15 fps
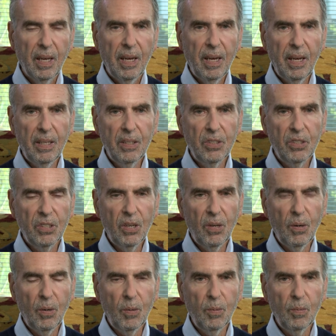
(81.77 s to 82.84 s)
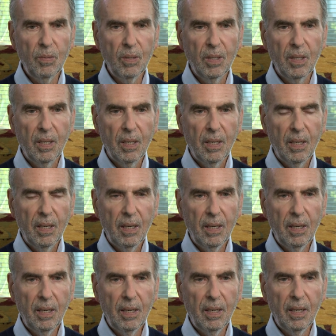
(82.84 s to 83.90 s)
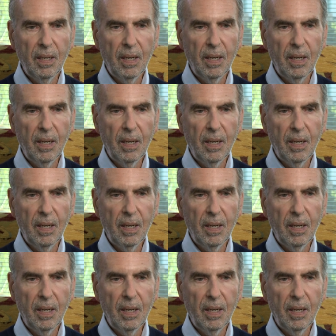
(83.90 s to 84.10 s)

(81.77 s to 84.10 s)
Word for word: And so, uh,